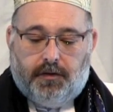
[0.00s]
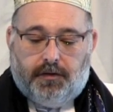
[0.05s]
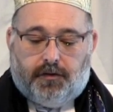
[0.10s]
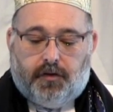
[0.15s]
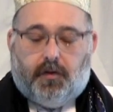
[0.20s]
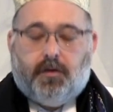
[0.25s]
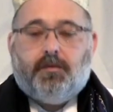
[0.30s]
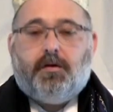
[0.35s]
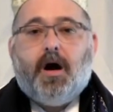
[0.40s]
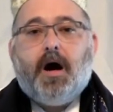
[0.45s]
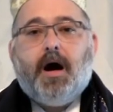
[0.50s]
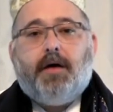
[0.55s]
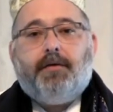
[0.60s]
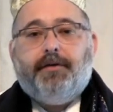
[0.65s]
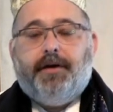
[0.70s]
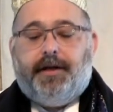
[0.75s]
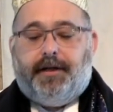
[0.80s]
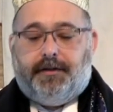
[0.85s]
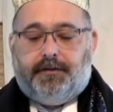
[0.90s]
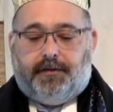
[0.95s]
The Torah
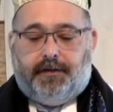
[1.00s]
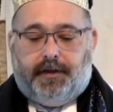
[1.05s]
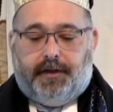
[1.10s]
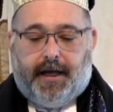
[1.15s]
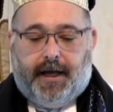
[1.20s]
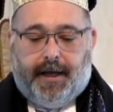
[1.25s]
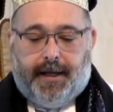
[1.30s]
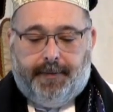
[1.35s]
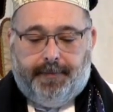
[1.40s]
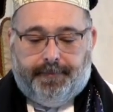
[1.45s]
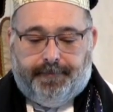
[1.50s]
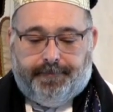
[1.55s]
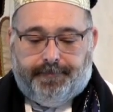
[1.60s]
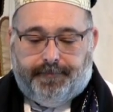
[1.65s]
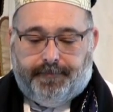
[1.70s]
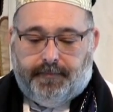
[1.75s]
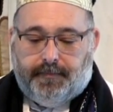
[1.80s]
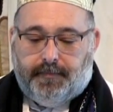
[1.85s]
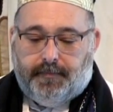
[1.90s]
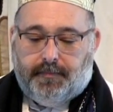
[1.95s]
reading today
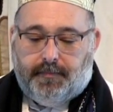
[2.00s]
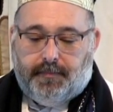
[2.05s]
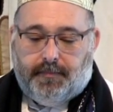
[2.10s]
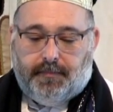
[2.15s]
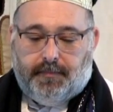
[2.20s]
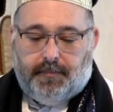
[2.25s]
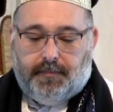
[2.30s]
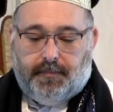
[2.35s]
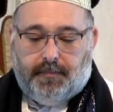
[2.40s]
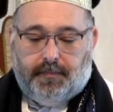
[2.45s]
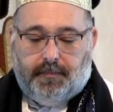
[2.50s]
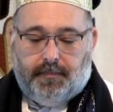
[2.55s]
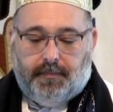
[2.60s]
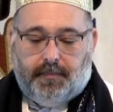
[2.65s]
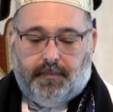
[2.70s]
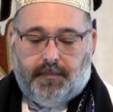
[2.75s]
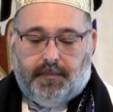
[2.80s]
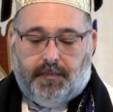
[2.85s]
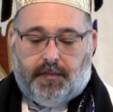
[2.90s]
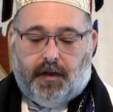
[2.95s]

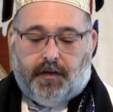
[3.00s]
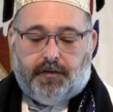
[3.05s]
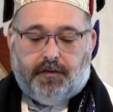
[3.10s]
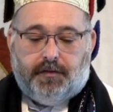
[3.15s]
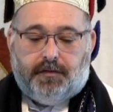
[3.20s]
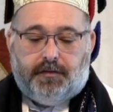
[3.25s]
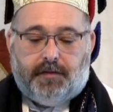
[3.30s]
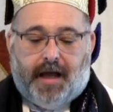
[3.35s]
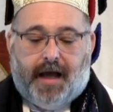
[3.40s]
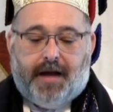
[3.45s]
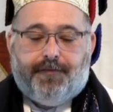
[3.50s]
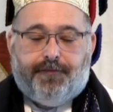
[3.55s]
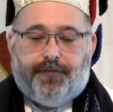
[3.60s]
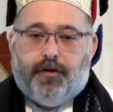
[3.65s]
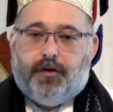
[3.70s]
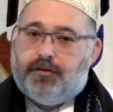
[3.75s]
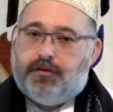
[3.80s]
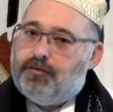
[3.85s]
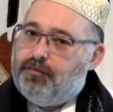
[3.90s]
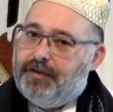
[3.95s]
doesn't at
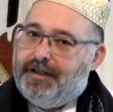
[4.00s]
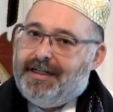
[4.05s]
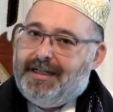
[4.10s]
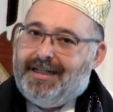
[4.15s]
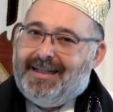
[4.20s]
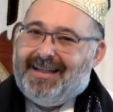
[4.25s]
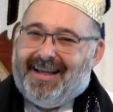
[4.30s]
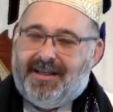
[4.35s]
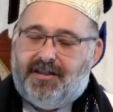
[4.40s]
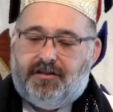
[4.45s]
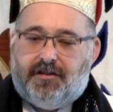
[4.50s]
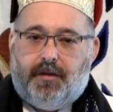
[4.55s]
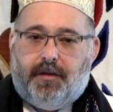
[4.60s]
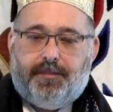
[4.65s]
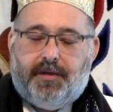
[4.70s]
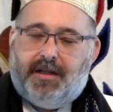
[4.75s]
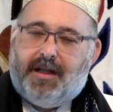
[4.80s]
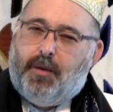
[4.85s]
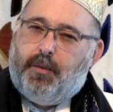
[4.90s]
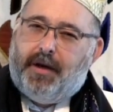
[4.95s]
first read like
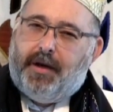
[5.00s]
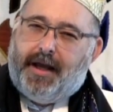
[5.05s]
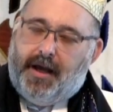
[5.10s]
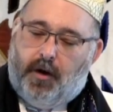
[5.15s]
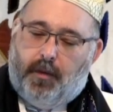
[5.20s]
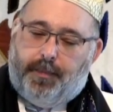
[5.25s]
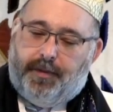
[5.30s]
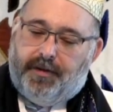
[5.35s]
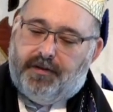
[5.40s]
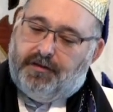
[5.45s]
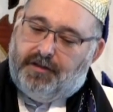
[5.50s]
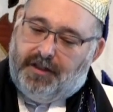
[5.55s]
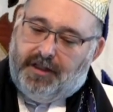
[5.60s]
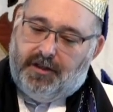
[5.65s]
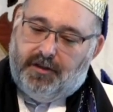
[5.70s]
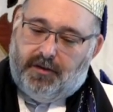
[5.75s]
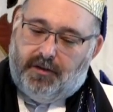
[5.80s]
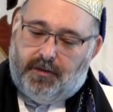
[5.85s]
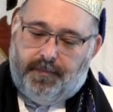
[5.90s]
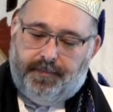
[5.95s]
something that would help us
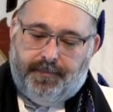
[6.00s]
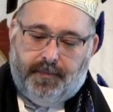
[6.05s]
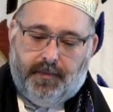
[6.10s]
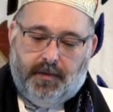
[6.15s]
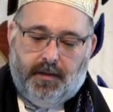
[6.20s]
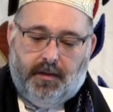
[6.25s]
deal